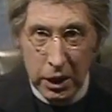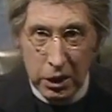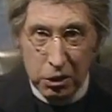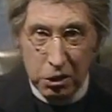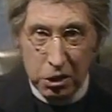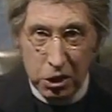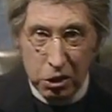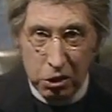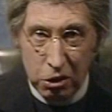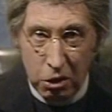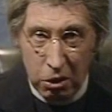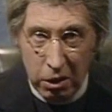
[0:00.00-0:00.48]

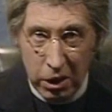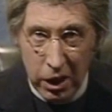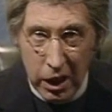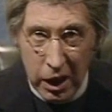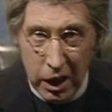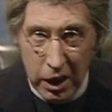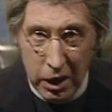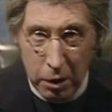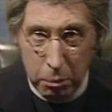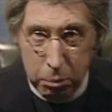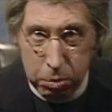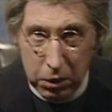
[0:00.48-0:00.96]
Creeks is all
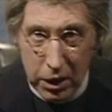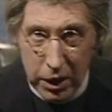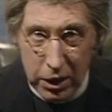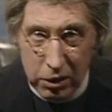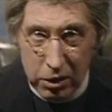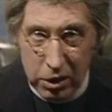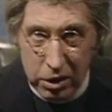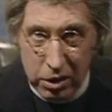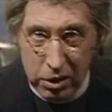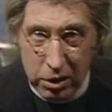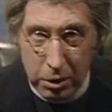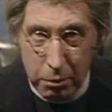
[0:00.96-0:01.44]
the other
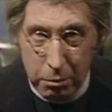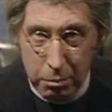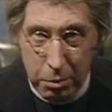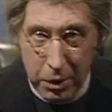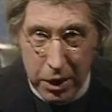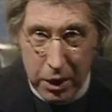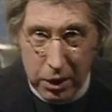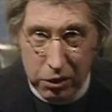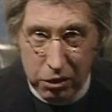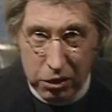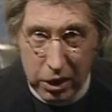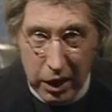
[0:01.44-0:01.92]
places that
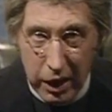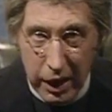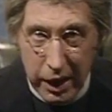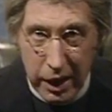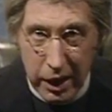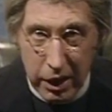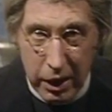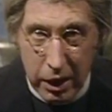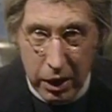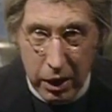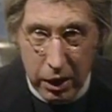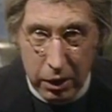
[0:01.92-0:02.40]
beers
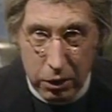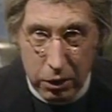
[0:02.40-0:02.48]
can't